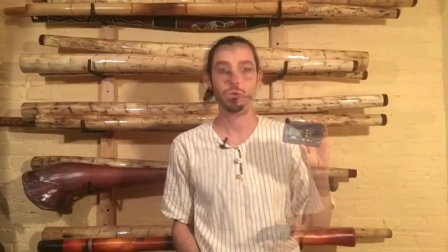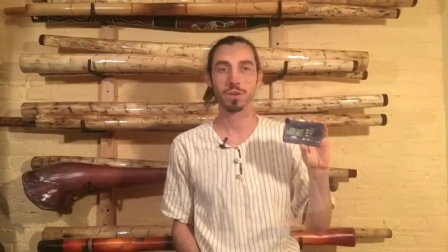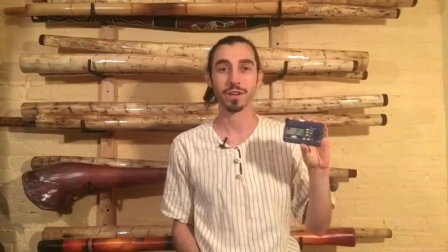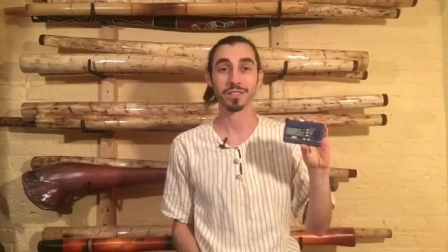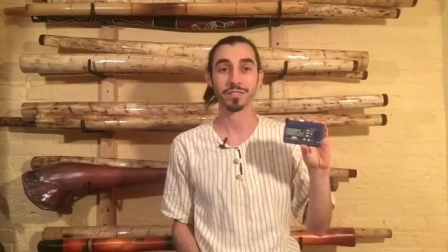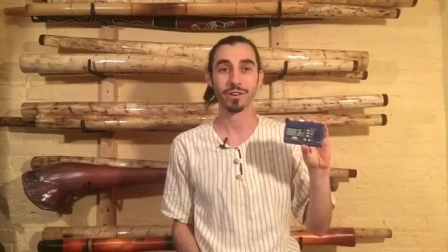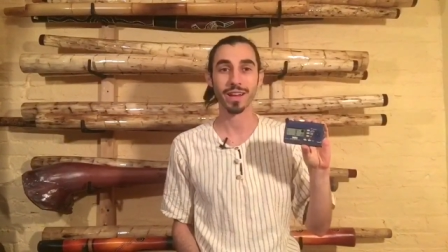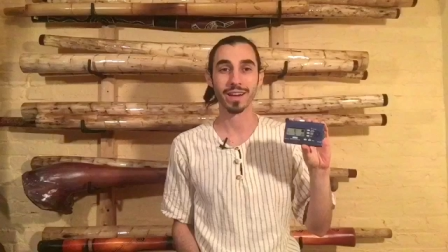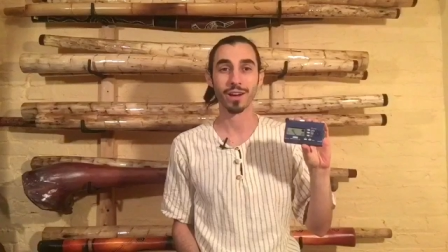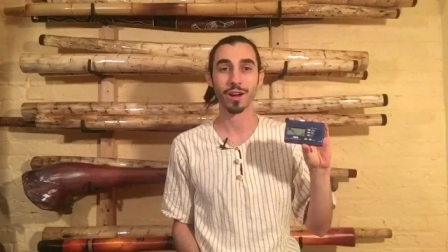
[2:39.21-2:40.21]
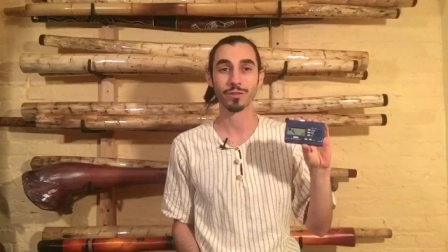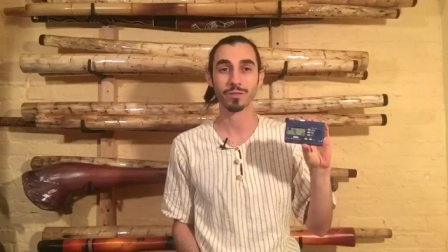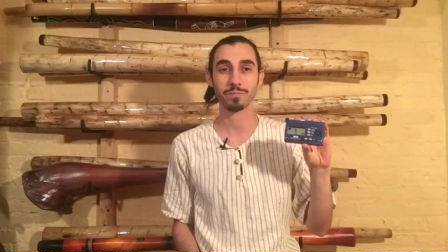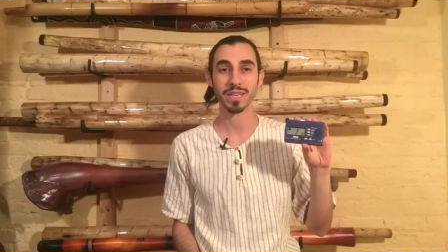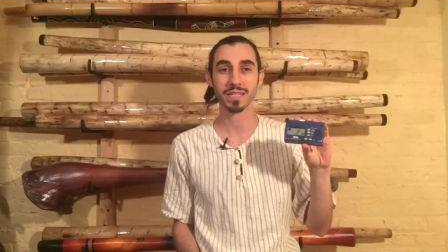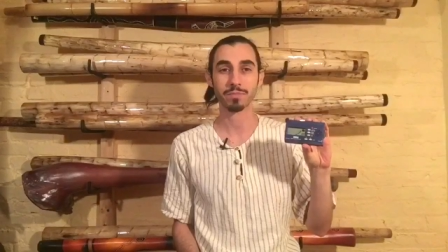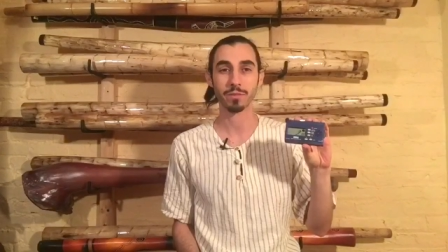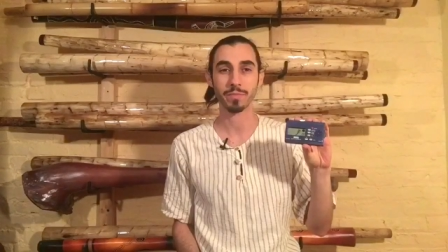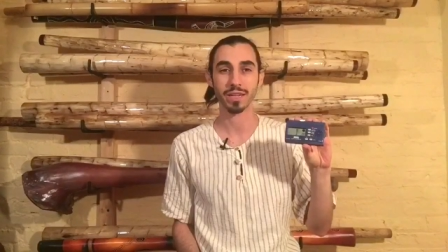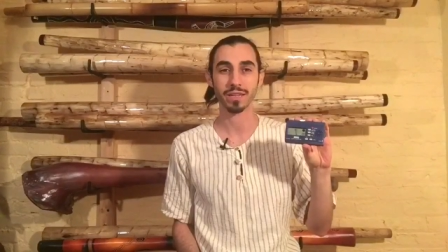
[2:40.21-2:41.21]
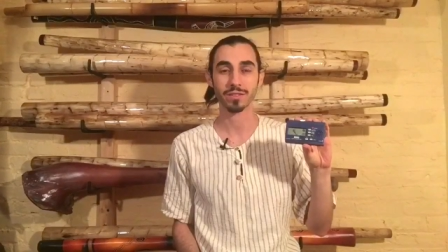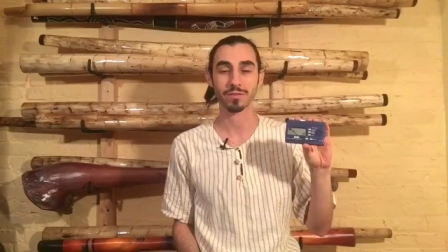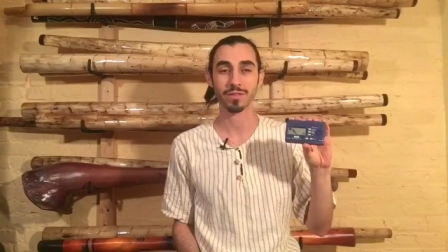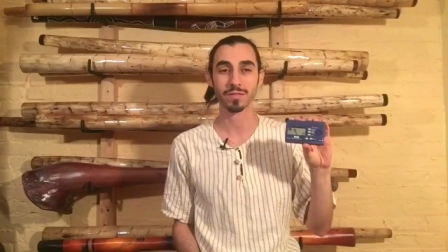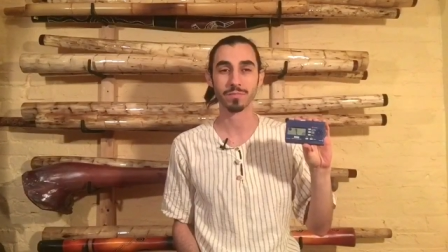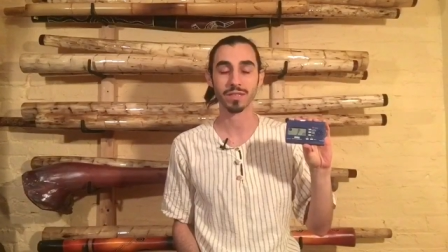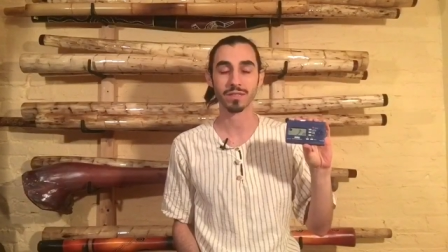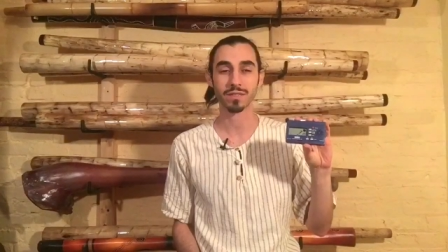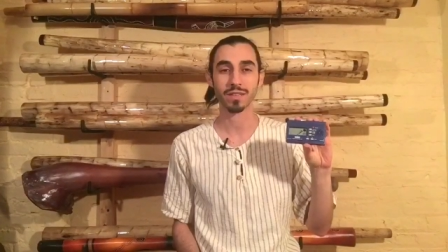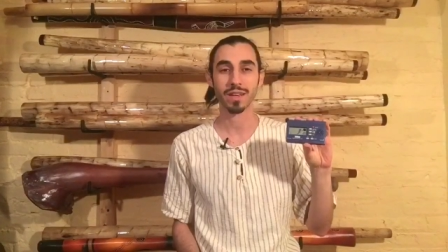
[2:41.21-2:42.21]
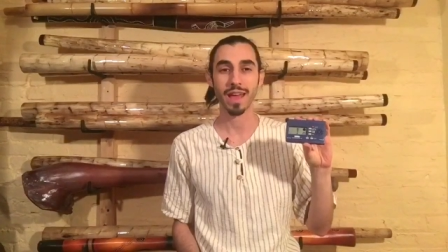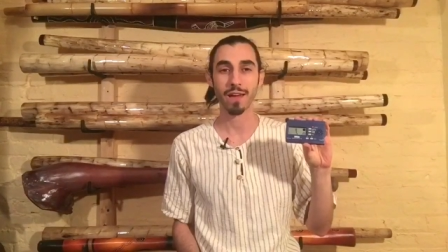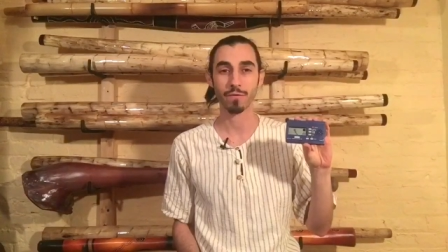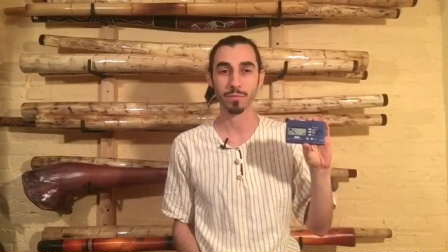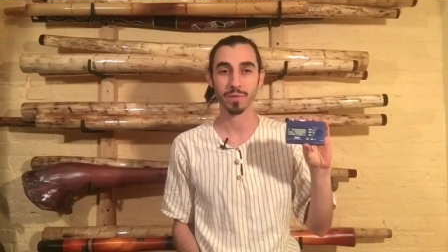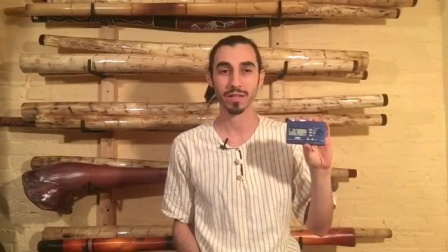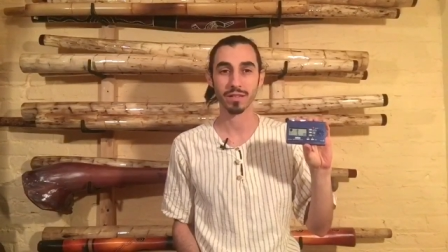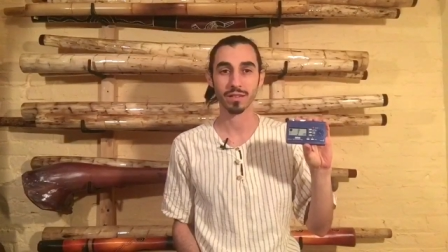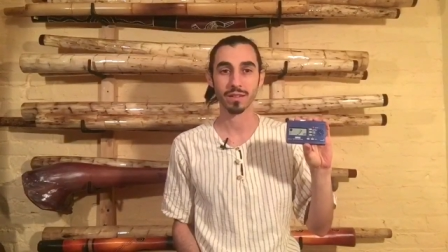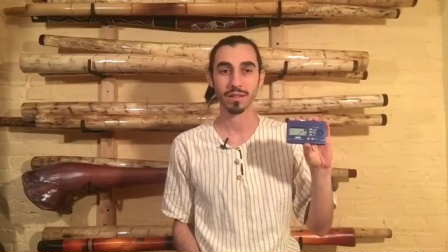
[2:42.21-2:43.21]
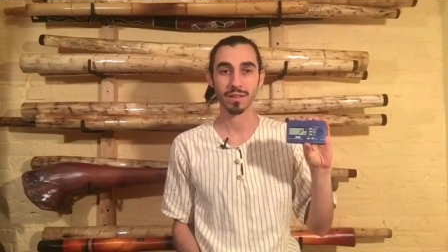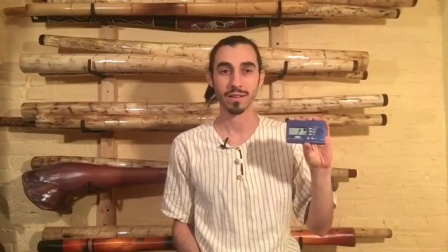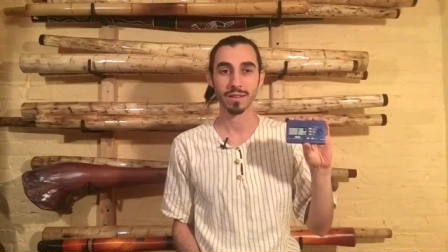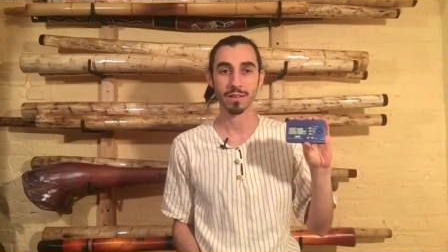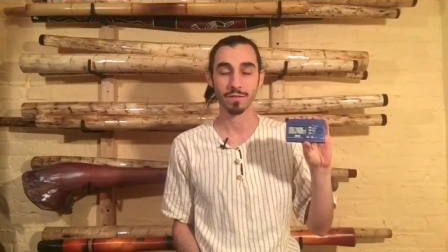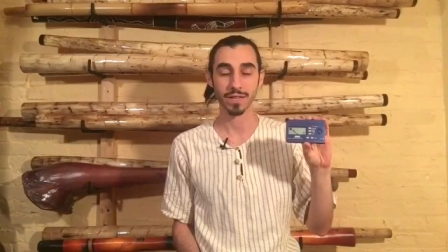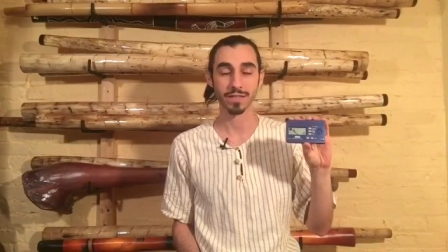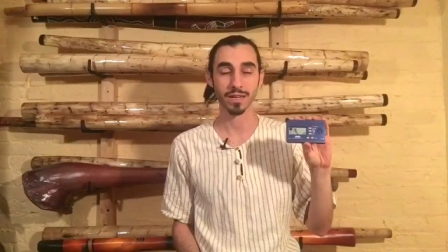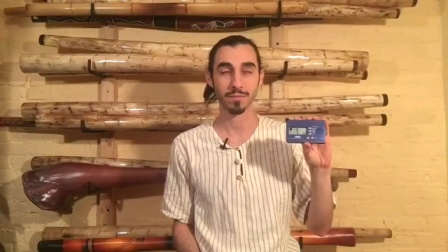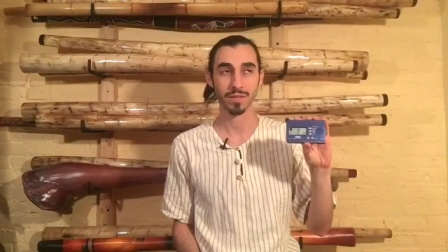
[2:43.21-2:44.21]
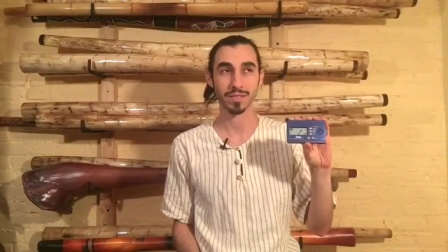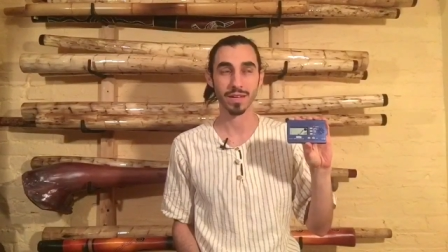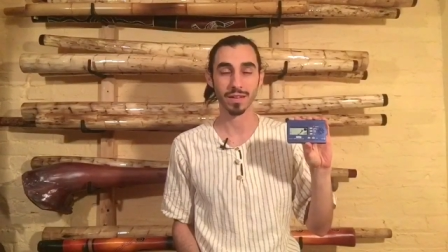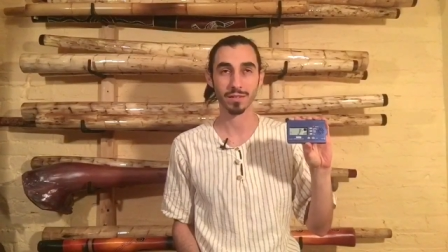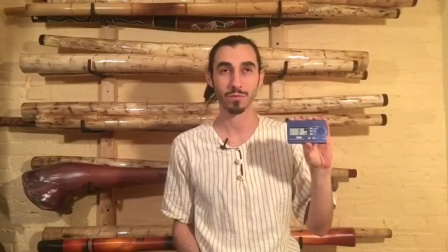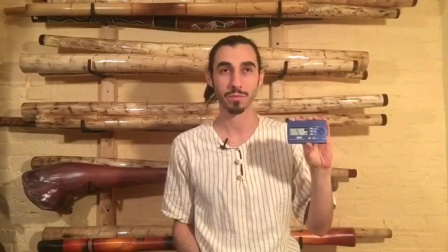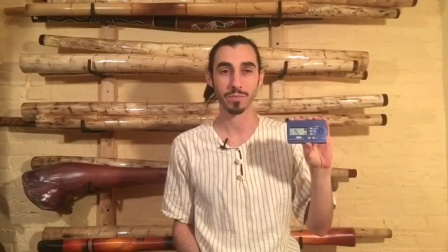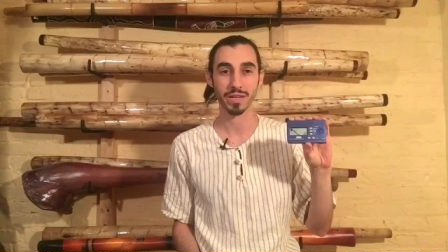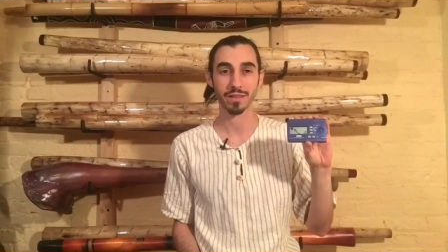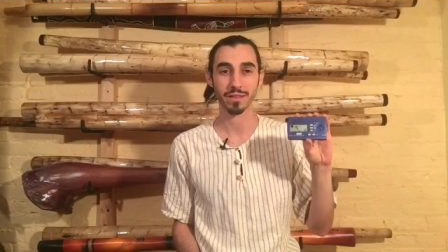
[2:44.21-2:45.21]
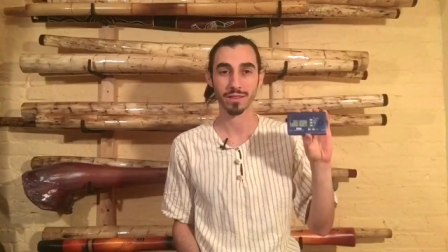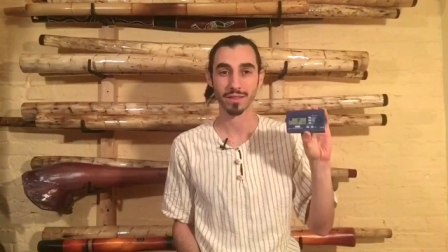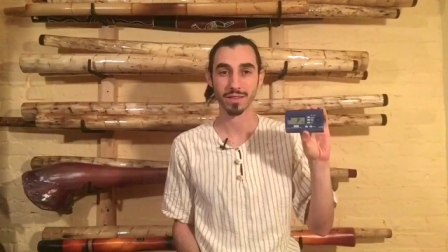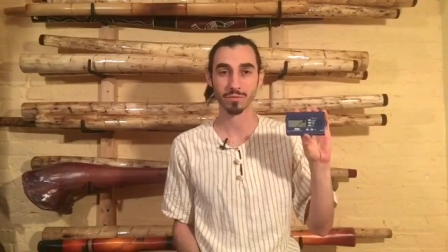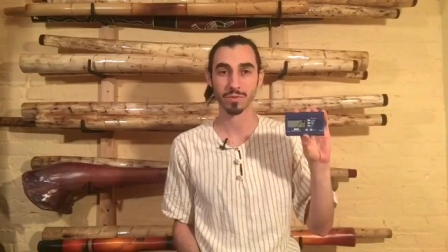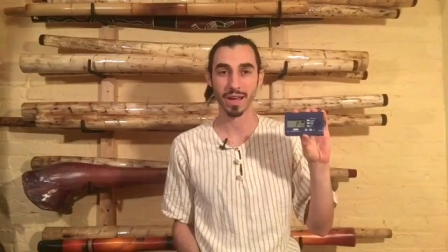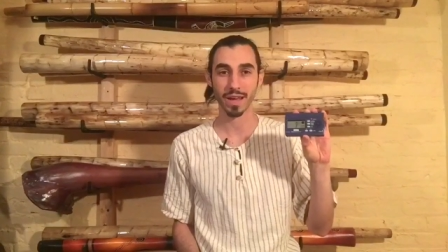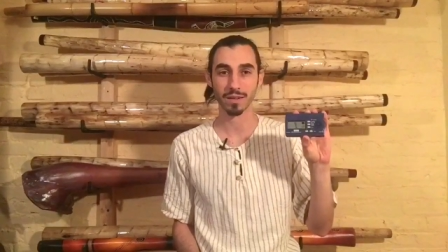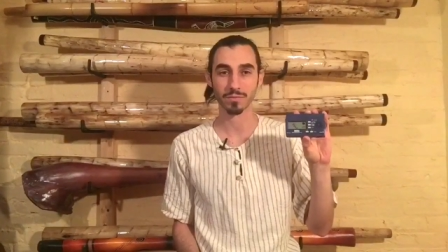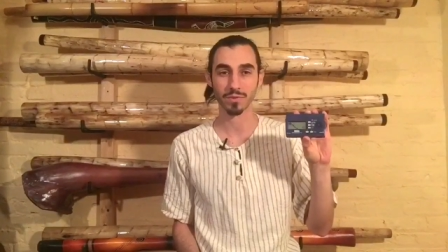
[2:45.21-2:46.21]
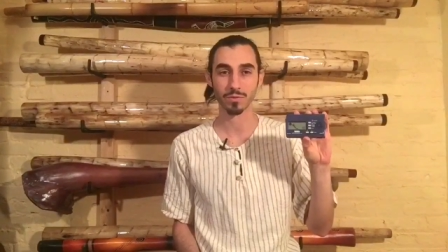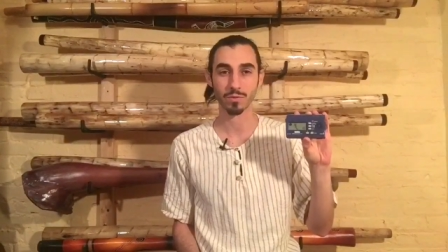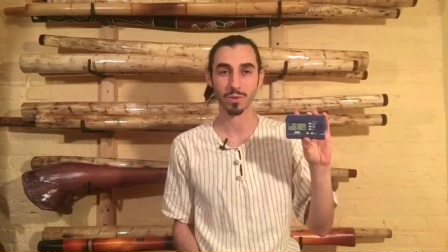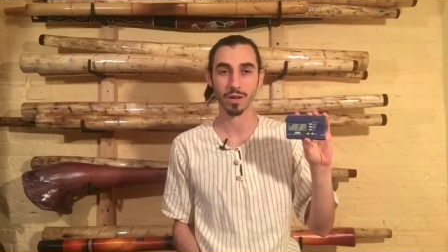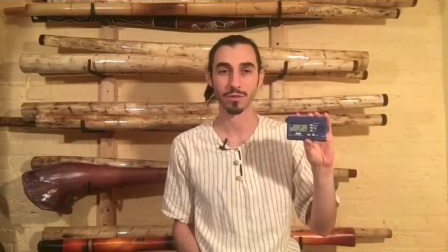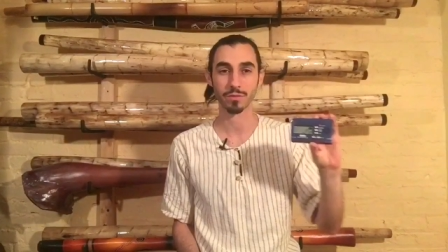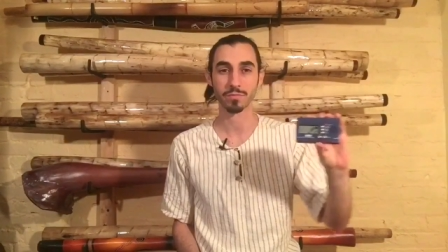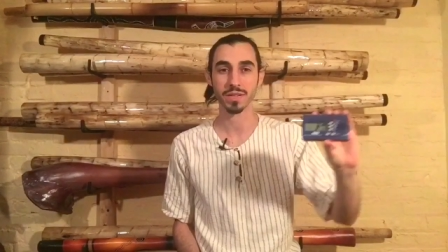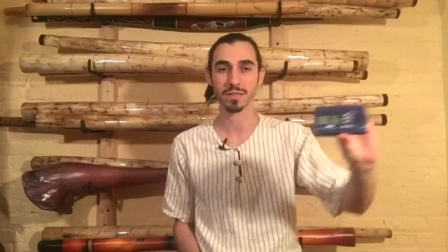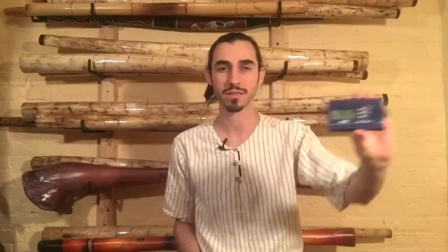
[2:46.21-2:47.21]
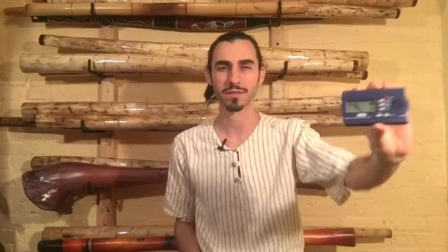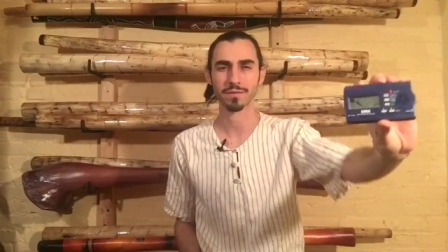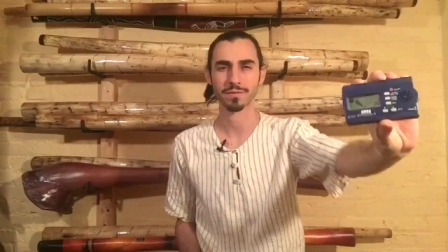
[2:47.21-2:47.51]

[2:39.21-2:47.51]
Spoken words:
I'm going to start at 100 beats per minute. So this means every minute, if I timed exactly 1 minute, this would add up to 100 beats.